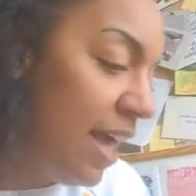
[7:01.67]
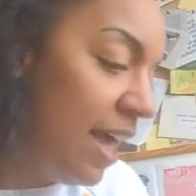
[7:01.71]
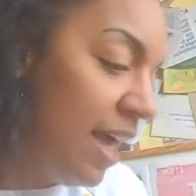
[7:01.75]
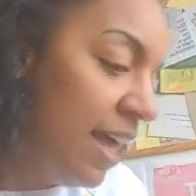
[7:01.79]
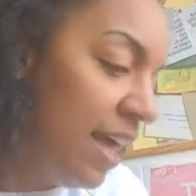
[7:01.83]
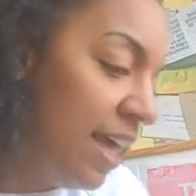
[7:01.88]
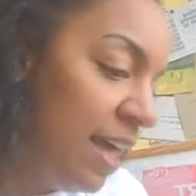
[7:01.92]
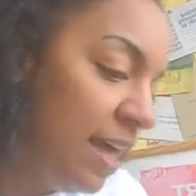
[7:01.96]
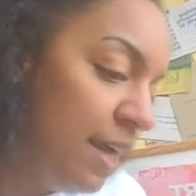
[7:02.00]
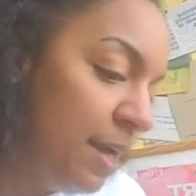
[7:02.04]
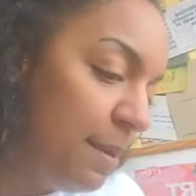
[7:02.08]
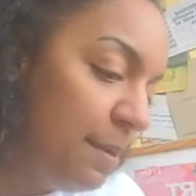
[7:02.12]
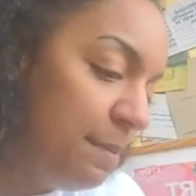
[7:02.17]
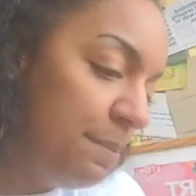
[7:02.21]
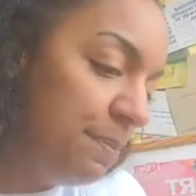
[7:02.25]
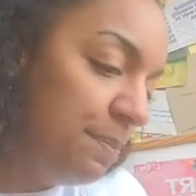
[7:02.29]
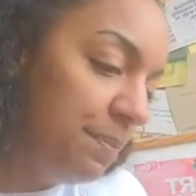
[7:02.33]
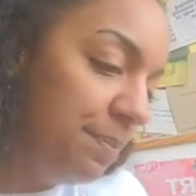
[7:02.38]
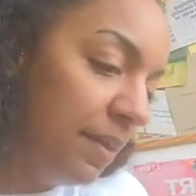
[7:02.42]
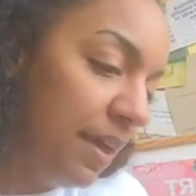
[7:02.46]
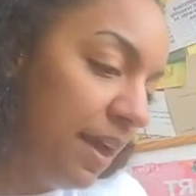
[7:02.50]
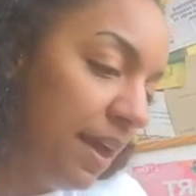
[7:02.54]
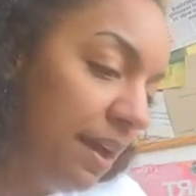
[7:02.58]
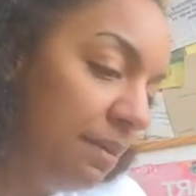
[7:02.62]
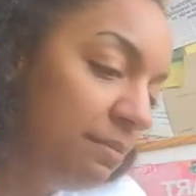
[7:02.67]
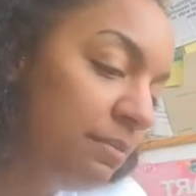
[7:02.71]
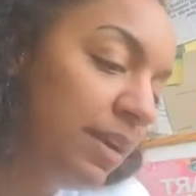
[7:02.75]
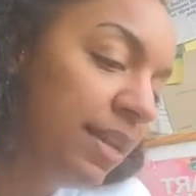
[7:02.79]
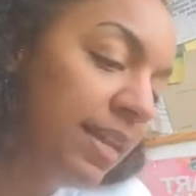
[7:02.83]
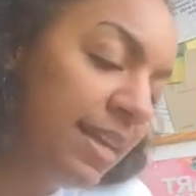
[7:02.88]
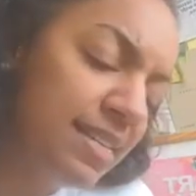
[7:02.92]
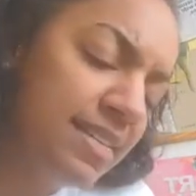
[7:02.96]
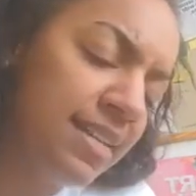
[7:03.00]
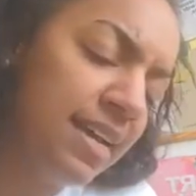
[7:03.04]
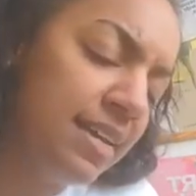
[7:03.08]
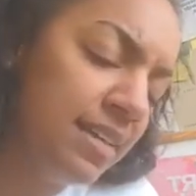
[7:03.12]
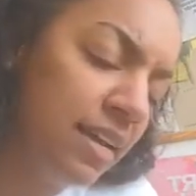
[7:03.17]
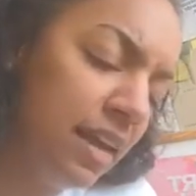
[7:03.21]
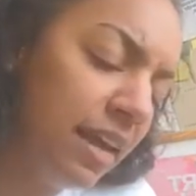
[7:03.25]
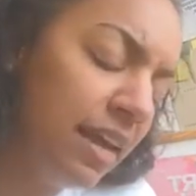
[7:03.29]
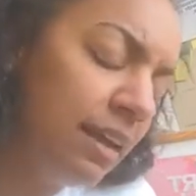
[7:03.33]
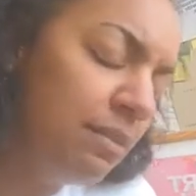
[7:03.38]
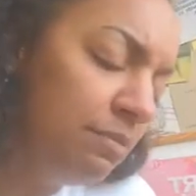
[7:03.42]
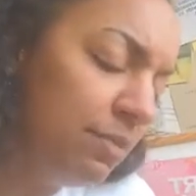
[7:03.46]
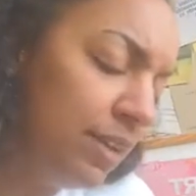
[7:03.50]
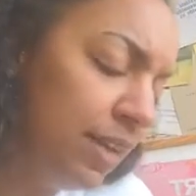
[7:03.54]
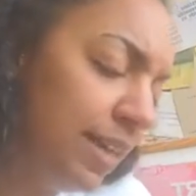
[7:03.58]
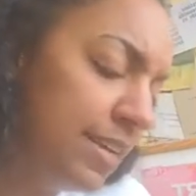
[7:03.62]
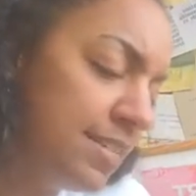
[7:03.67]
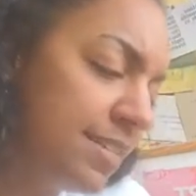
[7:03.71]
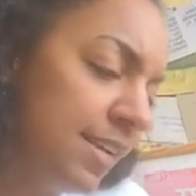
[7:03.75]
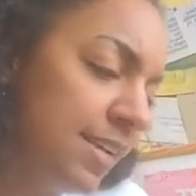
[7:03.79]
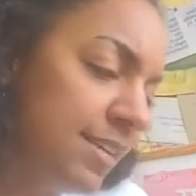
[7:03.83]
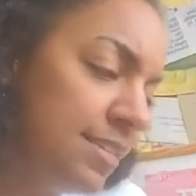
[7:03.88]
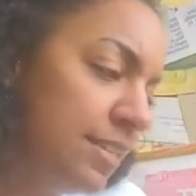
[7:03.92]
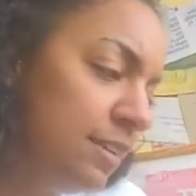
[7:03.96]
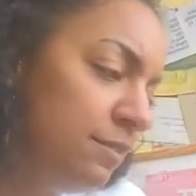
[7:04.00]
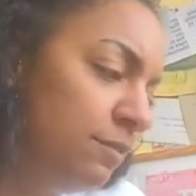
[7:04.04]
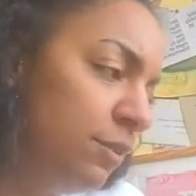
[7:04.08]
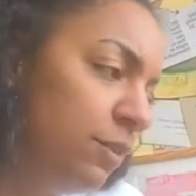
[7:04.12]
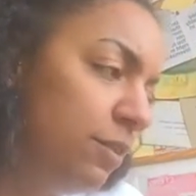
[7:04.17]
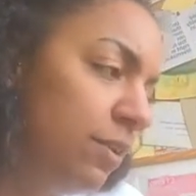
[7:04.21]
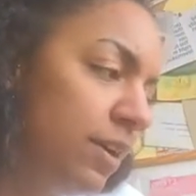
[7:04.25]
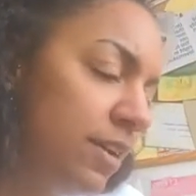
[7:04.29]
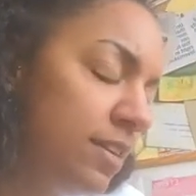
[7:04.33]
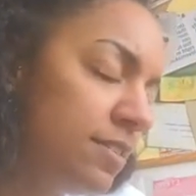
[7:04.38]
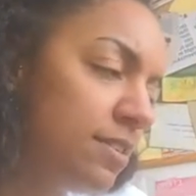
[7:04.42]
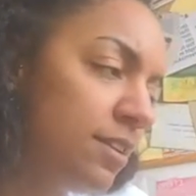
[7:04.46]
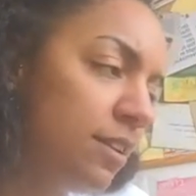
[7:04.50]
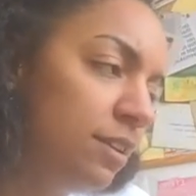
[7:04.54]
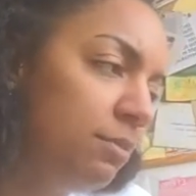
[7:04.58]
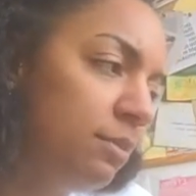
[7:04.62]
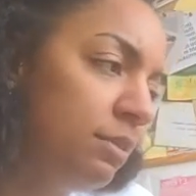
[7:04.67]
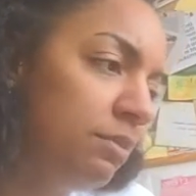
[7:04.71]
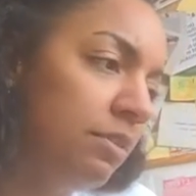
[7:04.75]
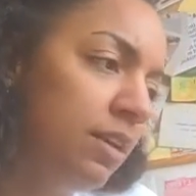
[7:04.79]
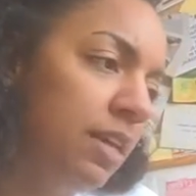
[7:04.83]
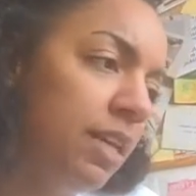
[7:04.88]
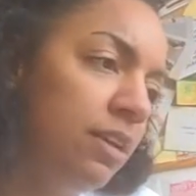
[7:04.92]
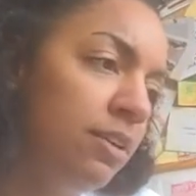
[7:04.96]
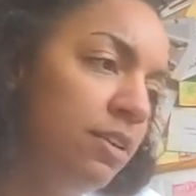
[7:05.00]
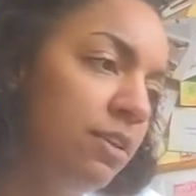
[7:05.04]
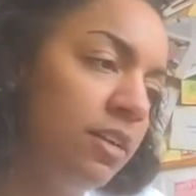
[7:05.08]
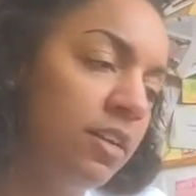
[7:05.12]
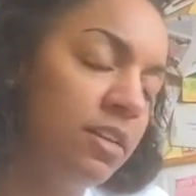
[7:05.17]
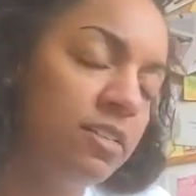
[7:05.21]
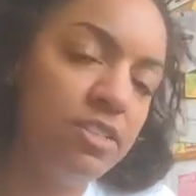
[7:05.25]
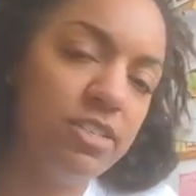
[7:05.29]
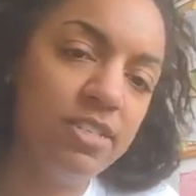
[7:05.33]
I am really excited for it. It's going to be really good.